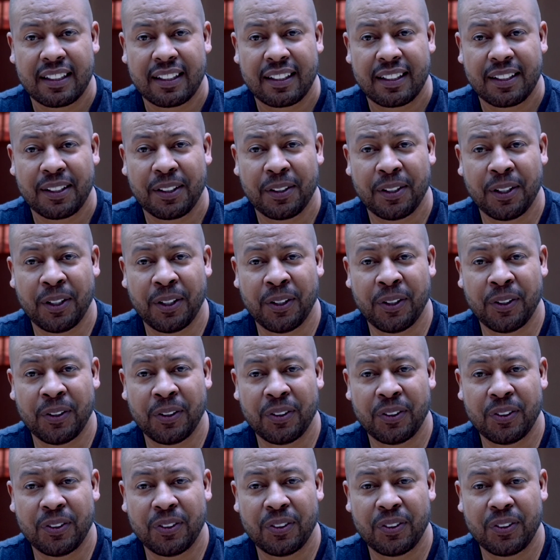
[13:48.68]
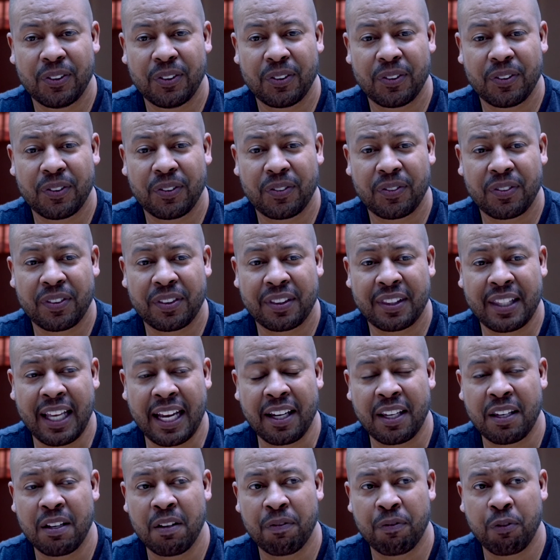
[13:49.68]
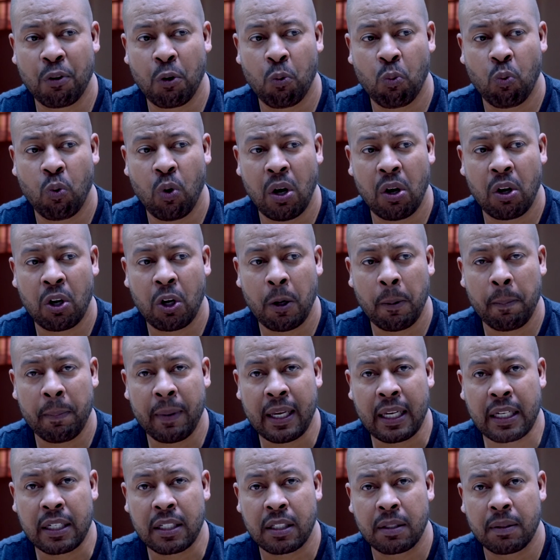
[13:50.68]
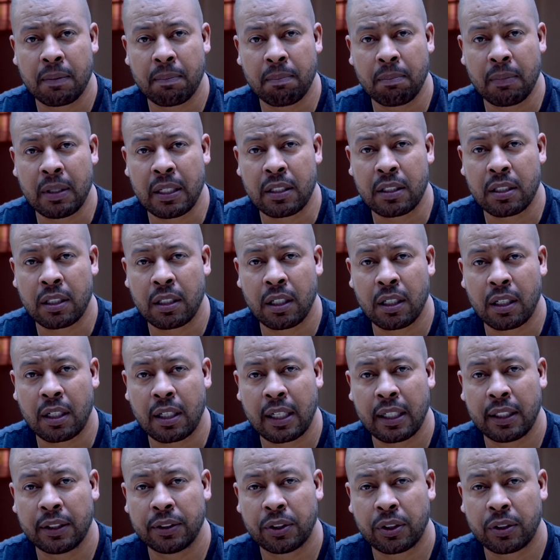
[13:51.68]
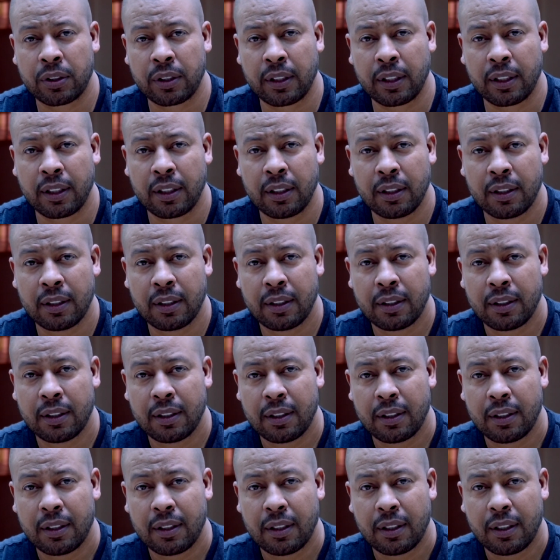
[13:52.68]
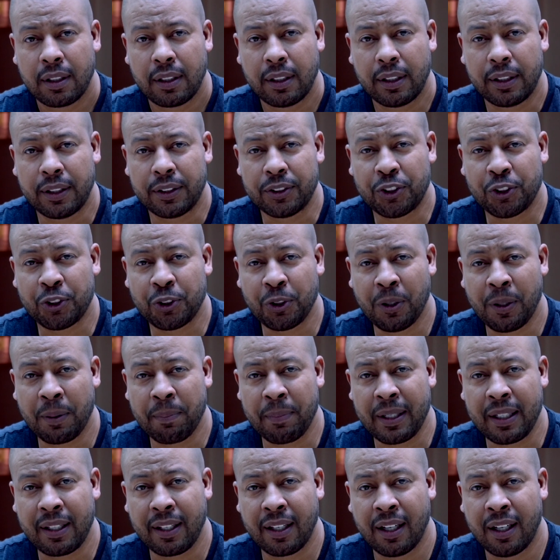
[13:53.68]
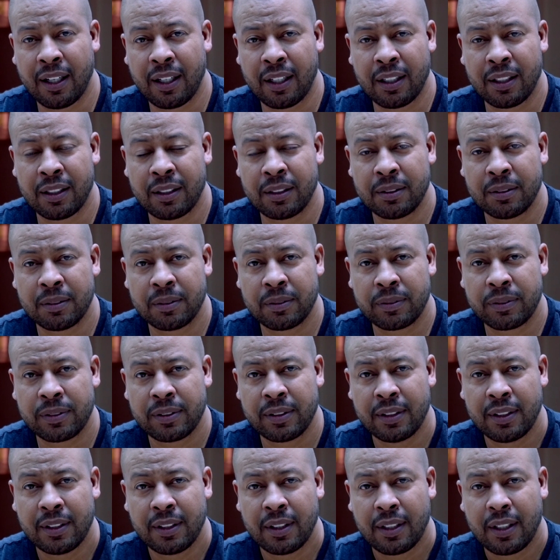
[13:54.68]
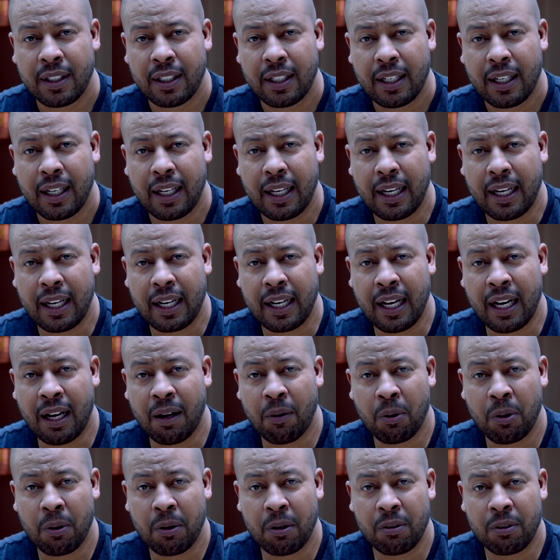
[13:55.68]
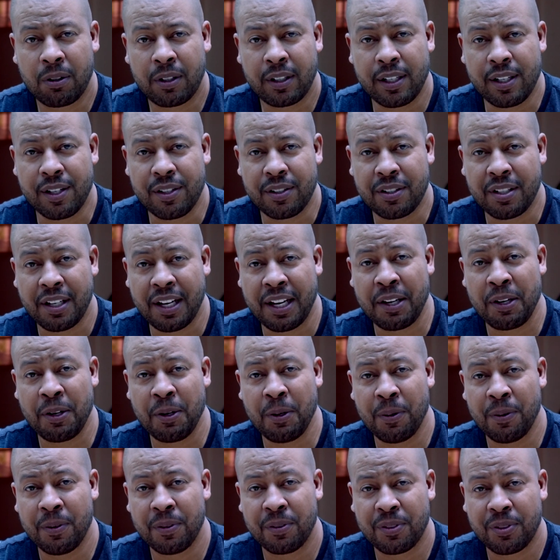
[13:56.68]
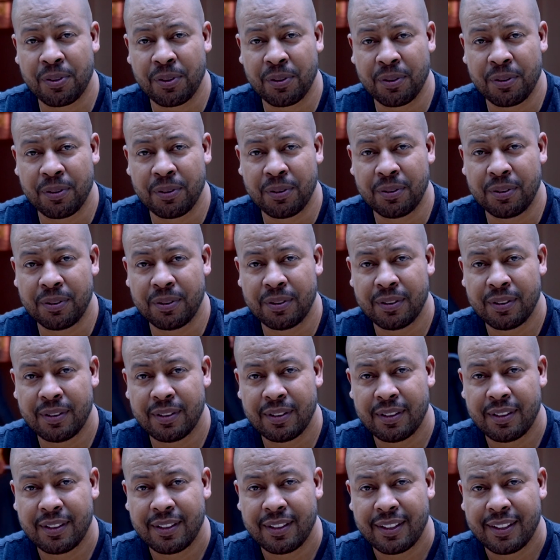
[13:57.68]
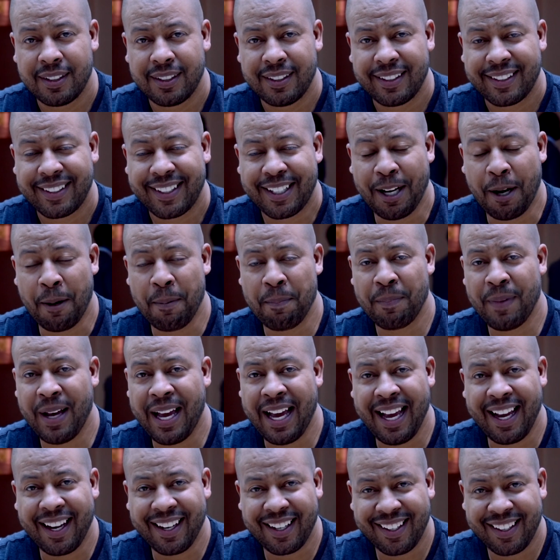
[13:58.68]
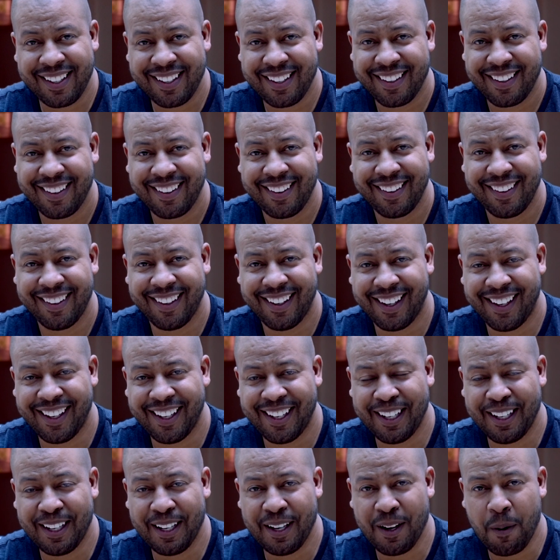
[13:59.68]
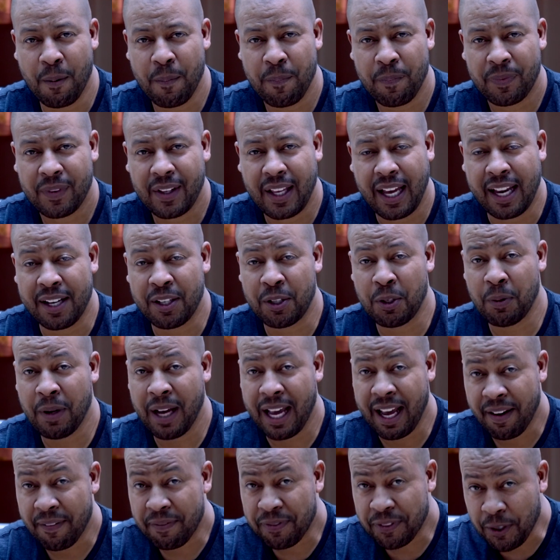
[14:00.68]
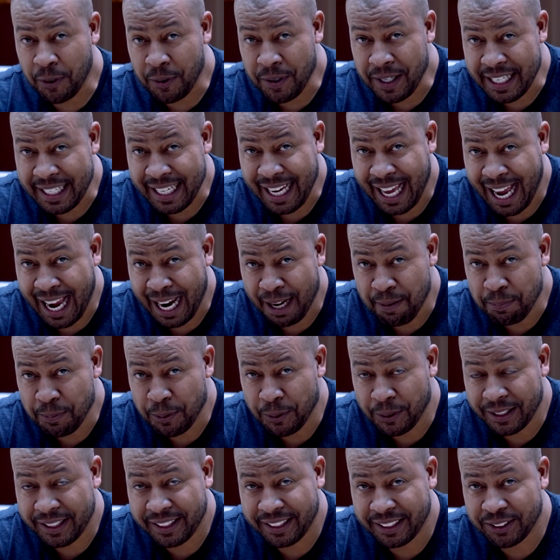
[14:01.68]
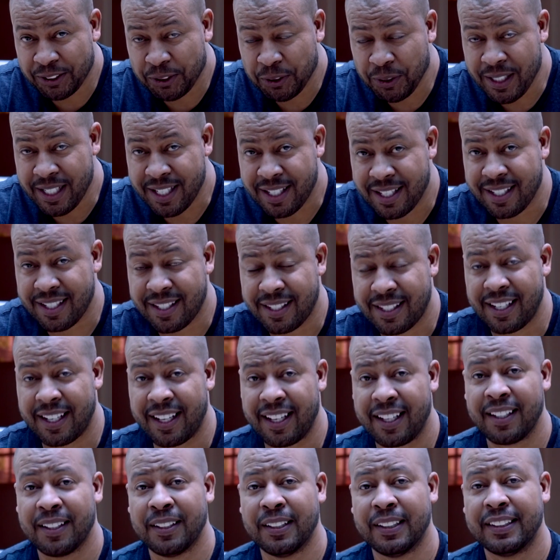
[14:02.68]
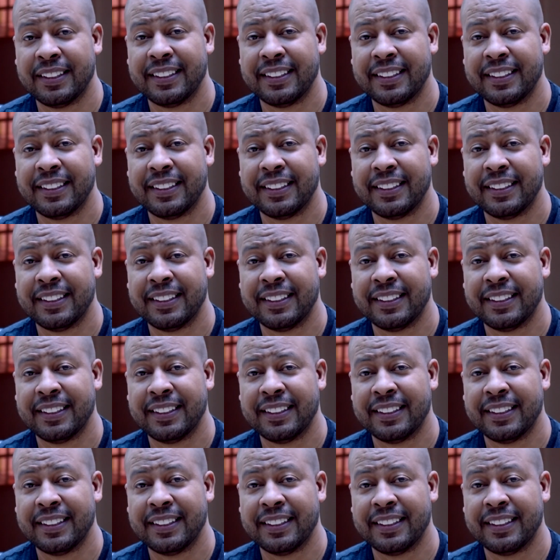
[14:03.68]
You know, thank you for welcoming me to your country and showing me love. And I will continue to come back. I do have 39 more countries to see.